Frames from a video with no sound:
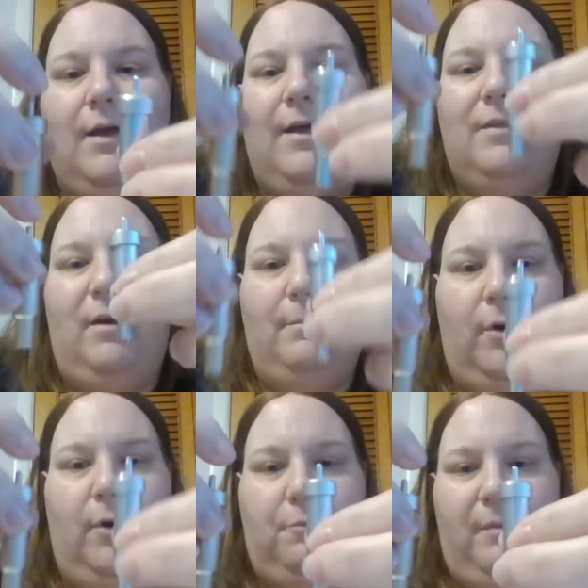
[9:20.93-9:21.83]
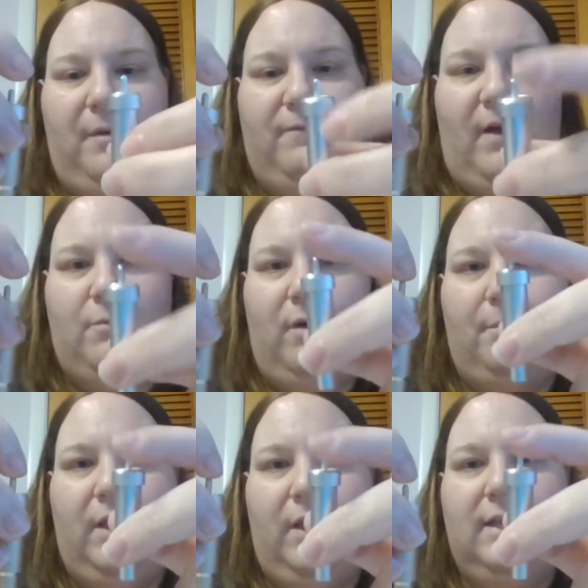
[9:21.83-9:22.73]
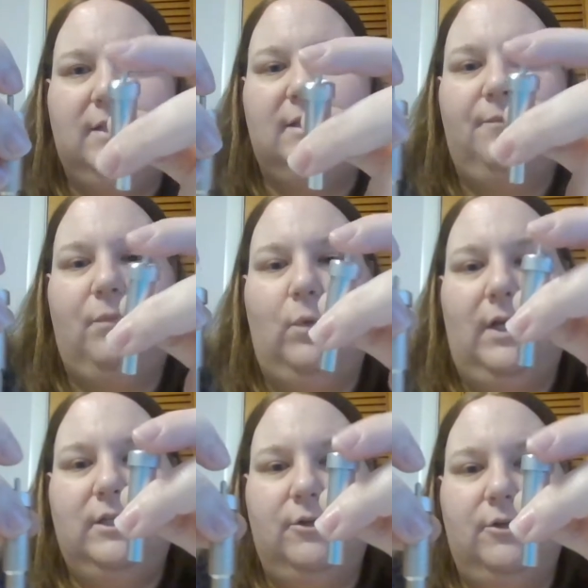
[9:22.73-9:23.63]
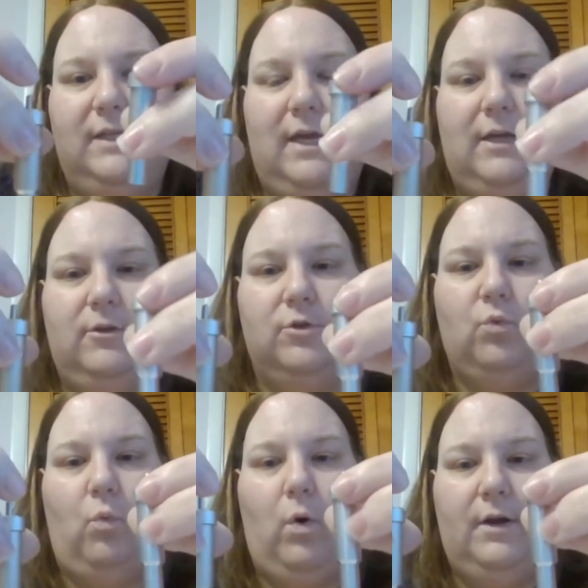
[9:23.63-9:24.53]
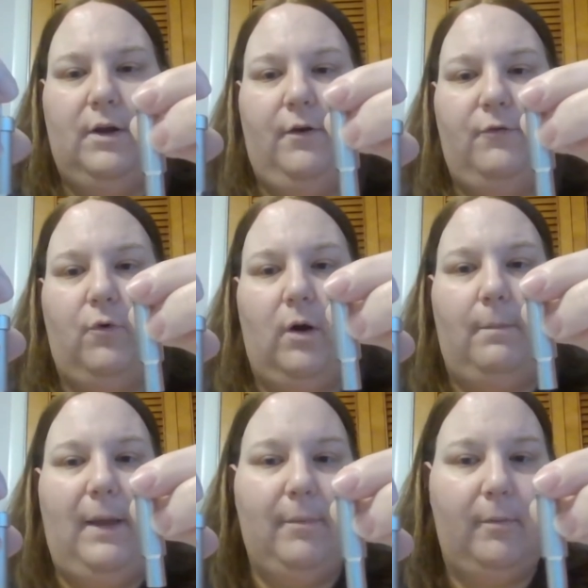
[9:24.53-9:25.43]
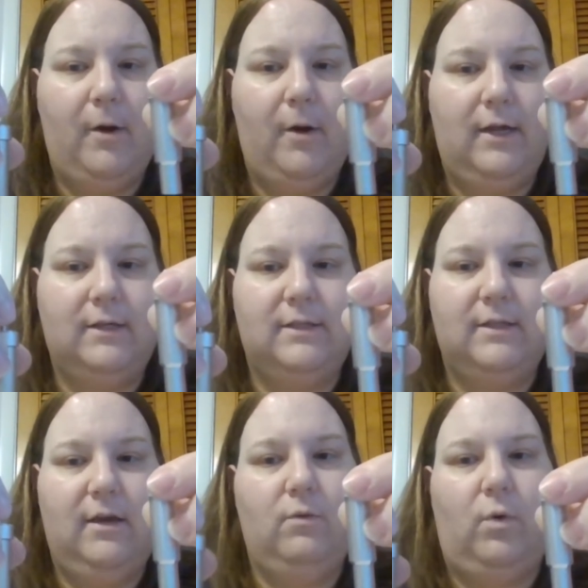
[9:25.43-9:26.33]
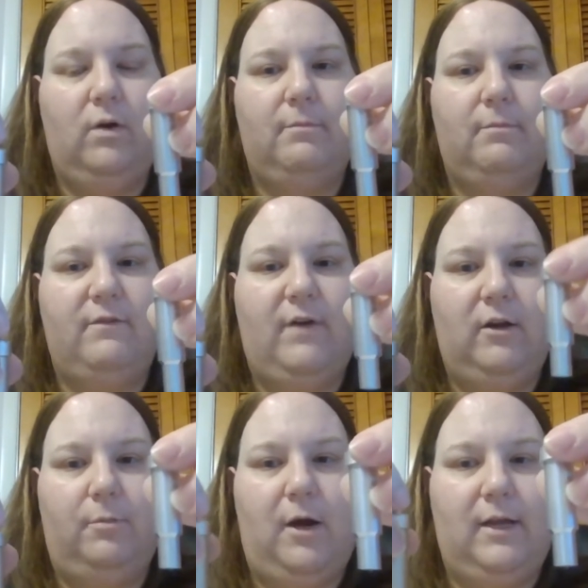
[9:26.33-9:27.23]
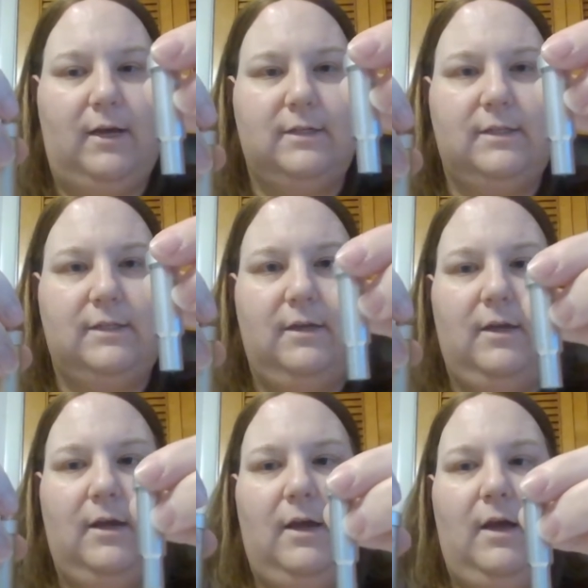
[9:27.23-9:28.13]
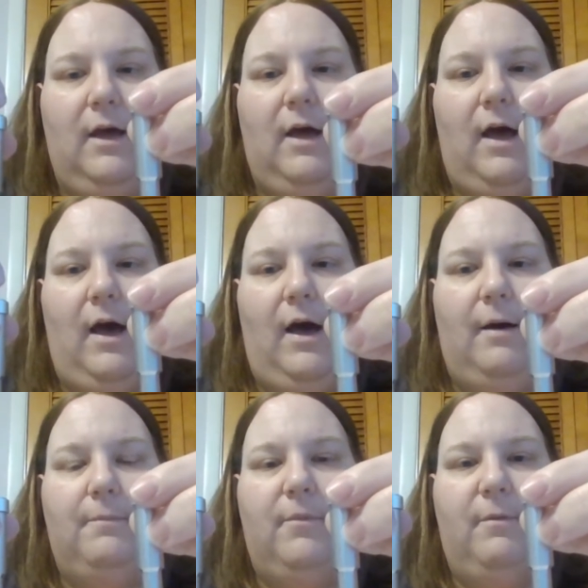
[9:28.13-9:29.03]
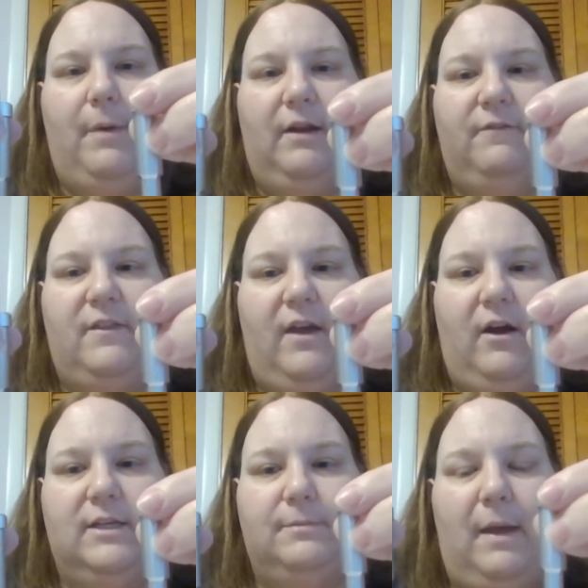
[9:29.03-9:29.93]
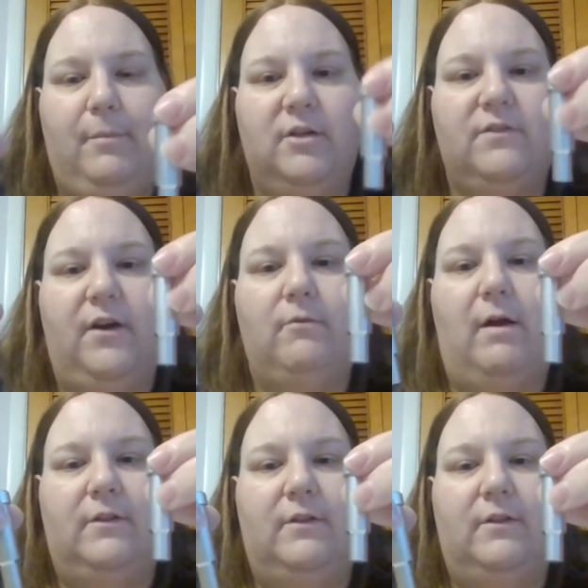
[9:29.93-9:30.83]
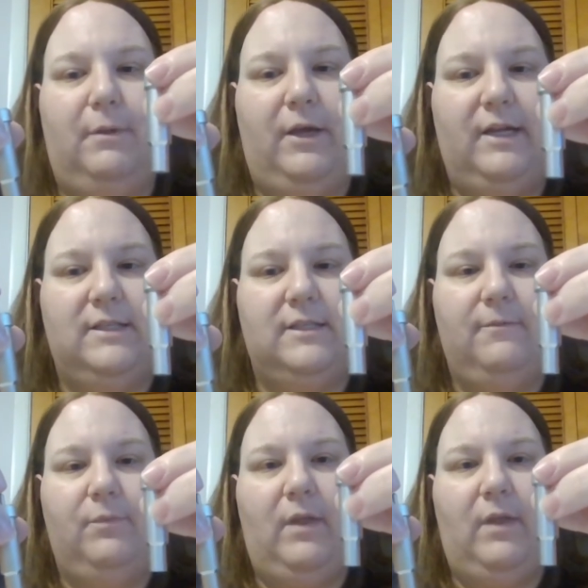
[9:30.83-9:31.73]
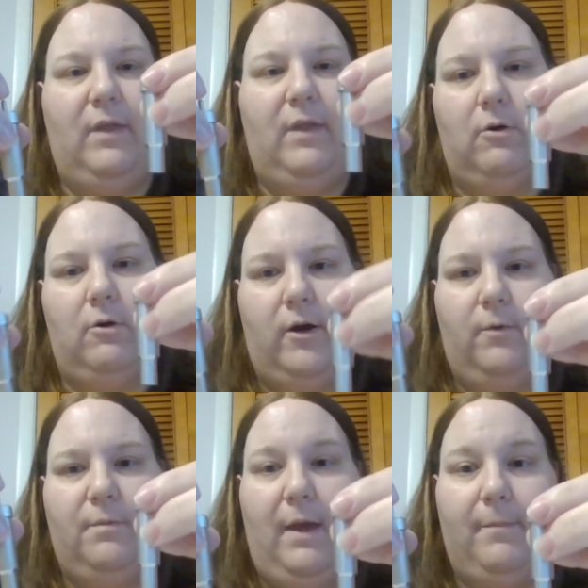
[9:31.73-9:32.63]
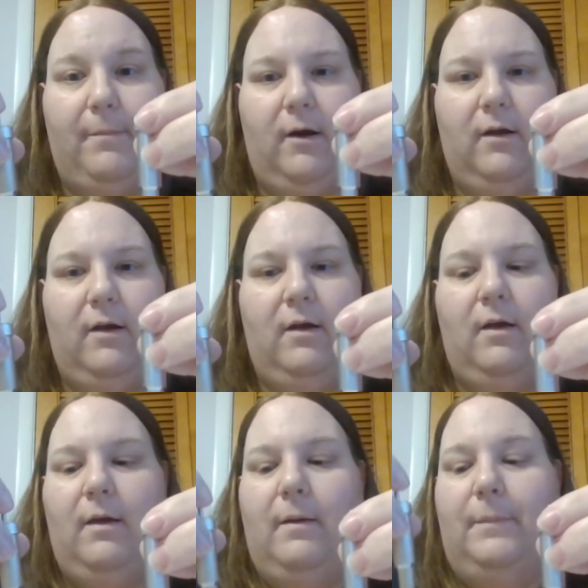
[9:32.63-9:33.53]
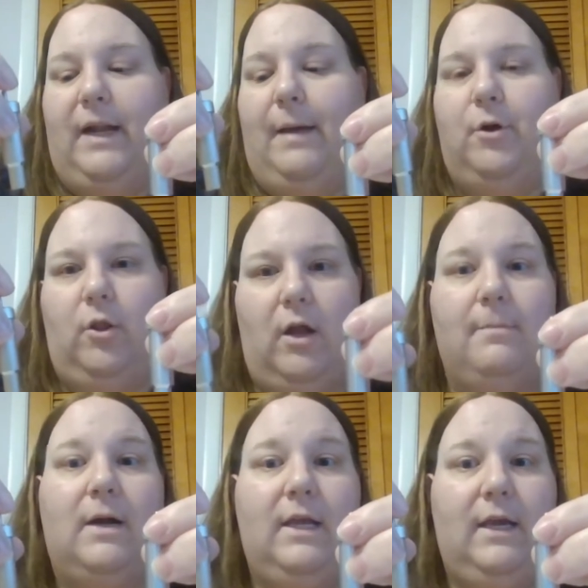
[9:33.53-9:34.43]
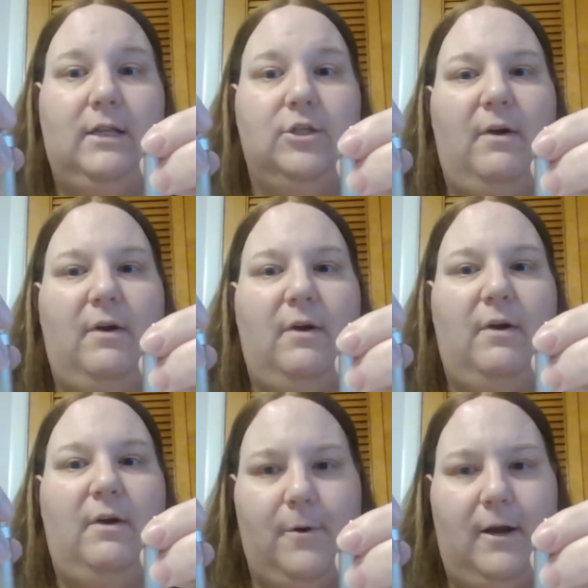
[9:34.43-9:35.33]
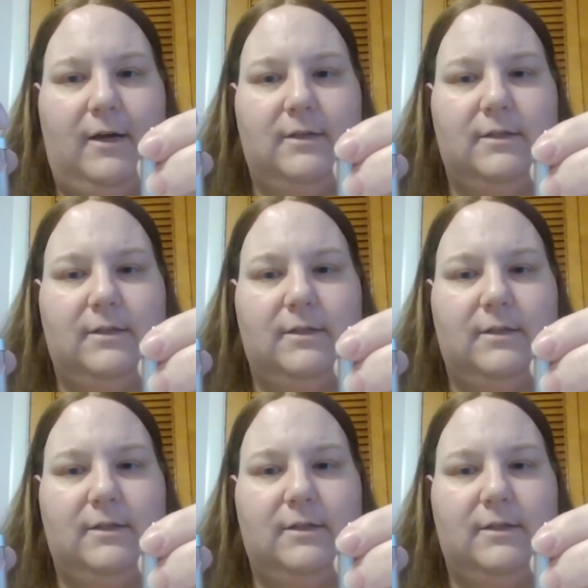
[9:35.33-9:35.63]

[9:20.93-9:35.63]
They're both premium fine point blades. What I do is I use one for paper products and one for my vinyl products. The benefit there is paper is very rough on these blades. They will dull quicker with paper. But I put a lot of money into my vinyl products.